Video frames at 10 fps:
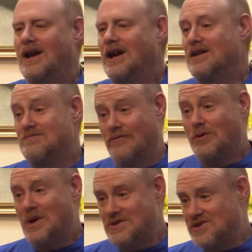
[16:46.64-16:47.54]
and
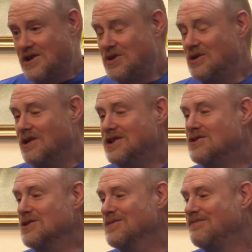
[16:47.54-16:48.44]
quite securely,
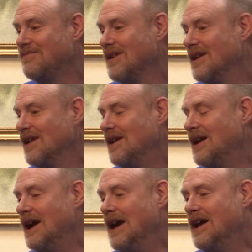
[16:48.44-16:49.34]
too.
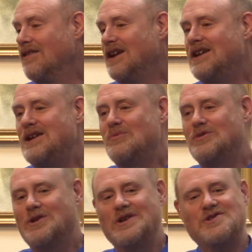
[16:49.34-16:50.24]
And then he
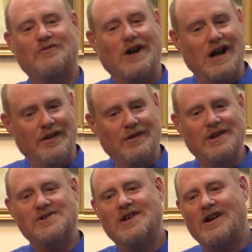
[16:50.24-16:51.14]
took his father
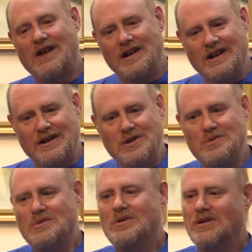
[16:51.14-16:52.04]
and he said, all right, now
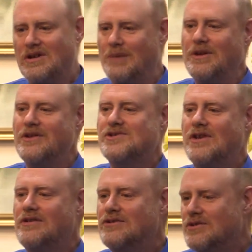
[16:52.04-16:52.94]
you come to this
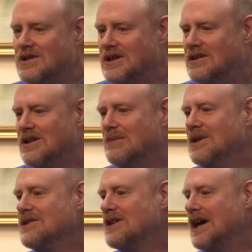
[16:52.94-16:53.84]
other tree and I'm
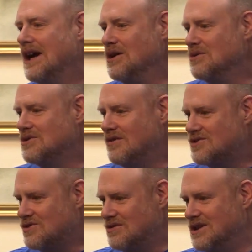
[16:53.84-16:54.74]
going to tie you to
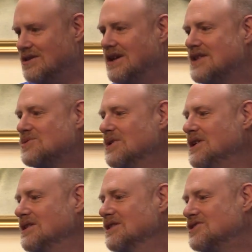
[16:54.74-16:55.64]
this tree. And that's what
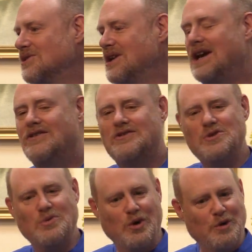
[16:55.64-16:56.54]
he did. So he had the
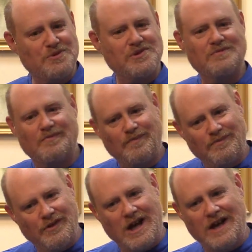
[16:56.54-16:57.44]
2 ropes,
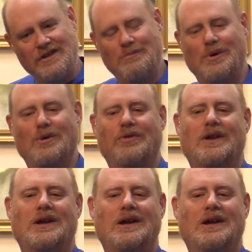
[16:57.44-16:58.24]
tied them both.